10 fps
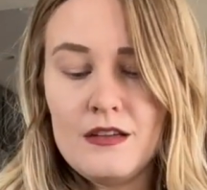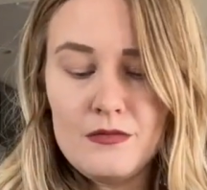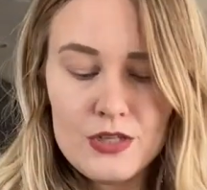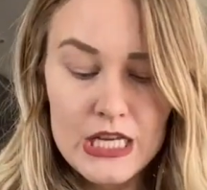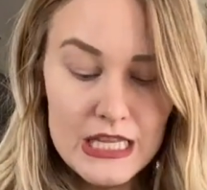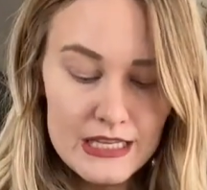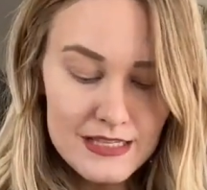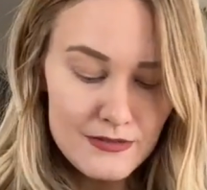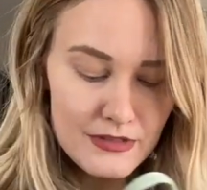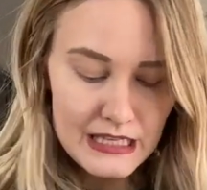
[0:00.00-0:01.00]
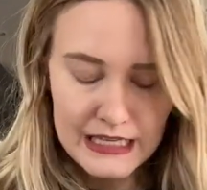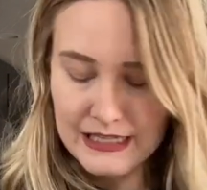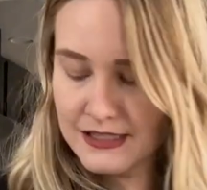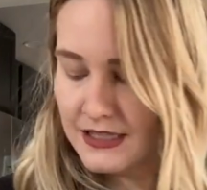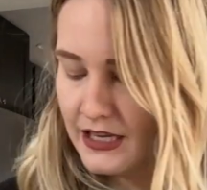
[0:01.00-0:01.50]
which I think is a really
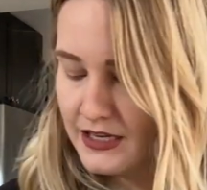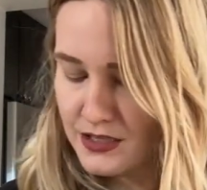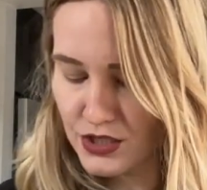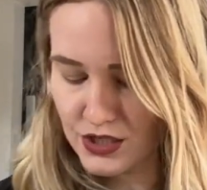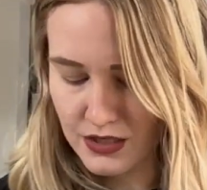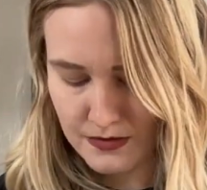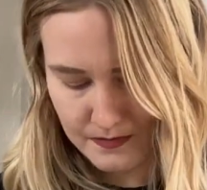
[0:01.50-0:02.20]
nice touch.